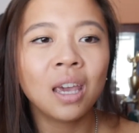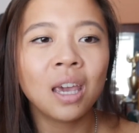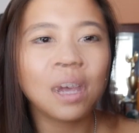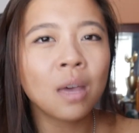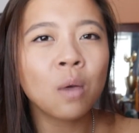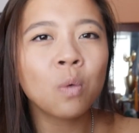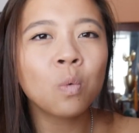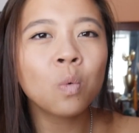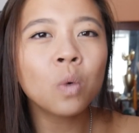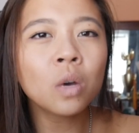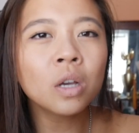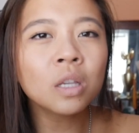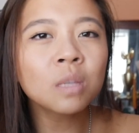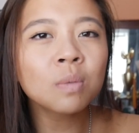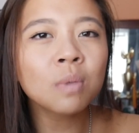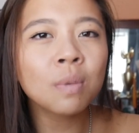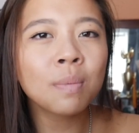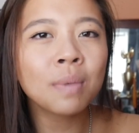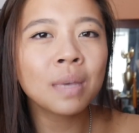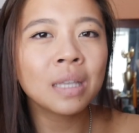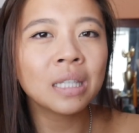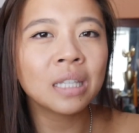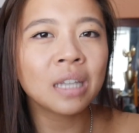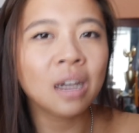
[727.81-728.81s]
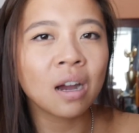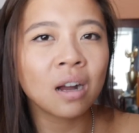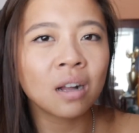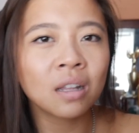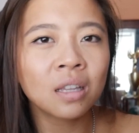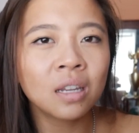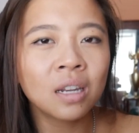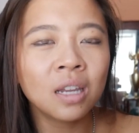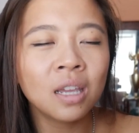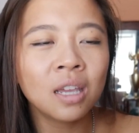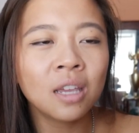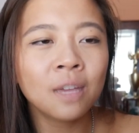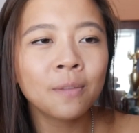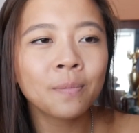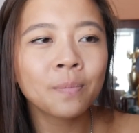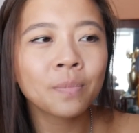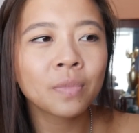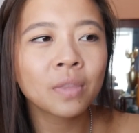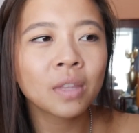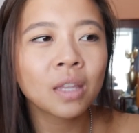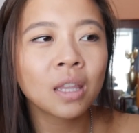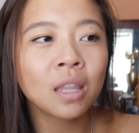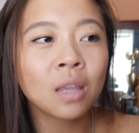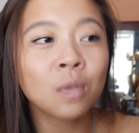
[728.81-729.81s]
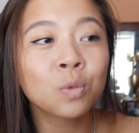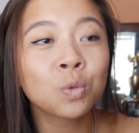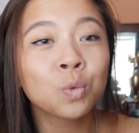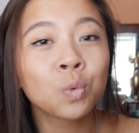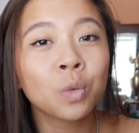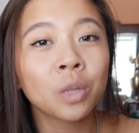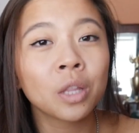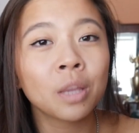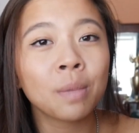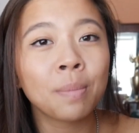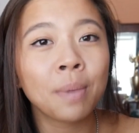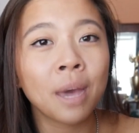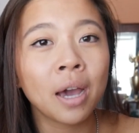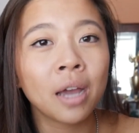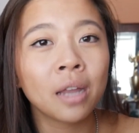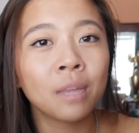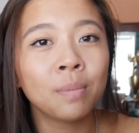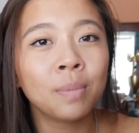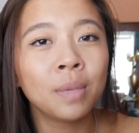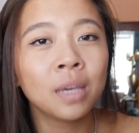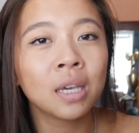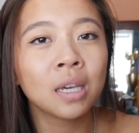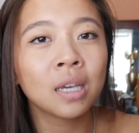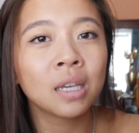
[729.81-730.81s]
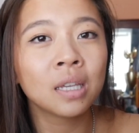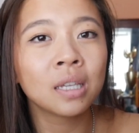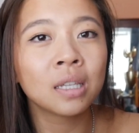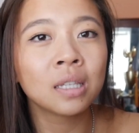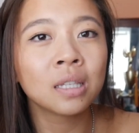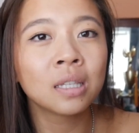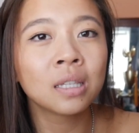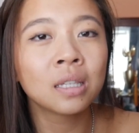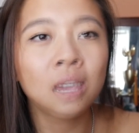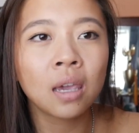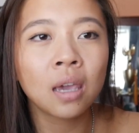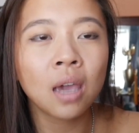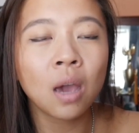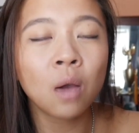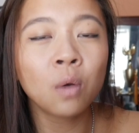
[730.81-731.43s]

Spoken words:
It was my mentality, and that was really bad because